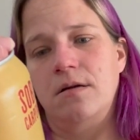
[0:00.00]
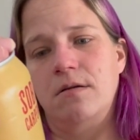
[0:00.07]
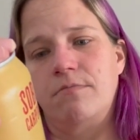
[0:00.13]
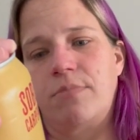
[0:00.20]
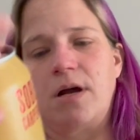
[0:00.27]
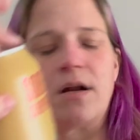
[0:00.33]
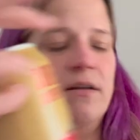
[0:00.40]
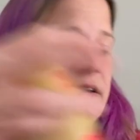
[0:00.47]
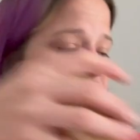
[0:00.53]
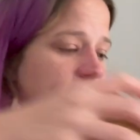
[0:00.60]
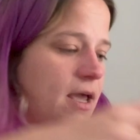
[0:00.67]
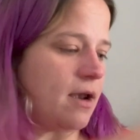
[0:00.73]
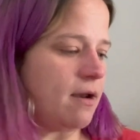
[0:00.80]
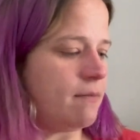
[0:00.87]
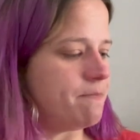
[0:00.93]
Product of
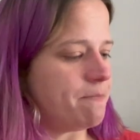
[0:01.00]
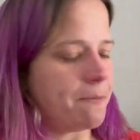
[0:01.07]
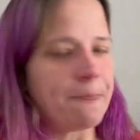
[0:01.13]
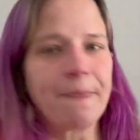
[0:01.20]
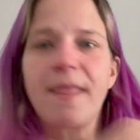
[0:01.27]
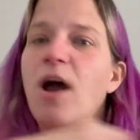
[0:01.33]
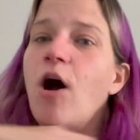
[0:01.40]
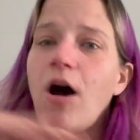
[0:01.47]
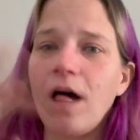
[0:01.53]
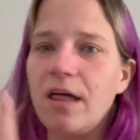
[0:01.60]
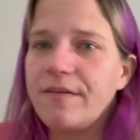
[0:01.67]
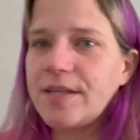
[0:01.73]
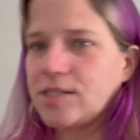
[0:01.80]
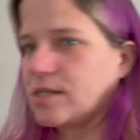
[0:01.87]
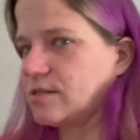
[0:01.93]
Canada. All of
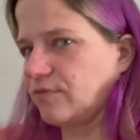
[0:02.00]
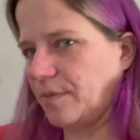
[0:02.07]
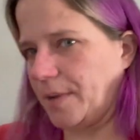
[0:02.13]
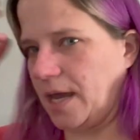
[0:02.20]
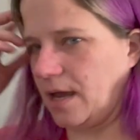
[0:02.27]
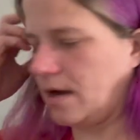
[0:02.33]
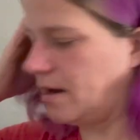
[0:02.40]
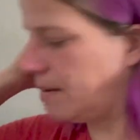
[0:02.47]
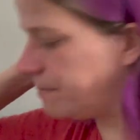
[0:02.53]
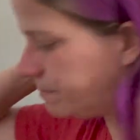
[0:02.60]
this is from Canada.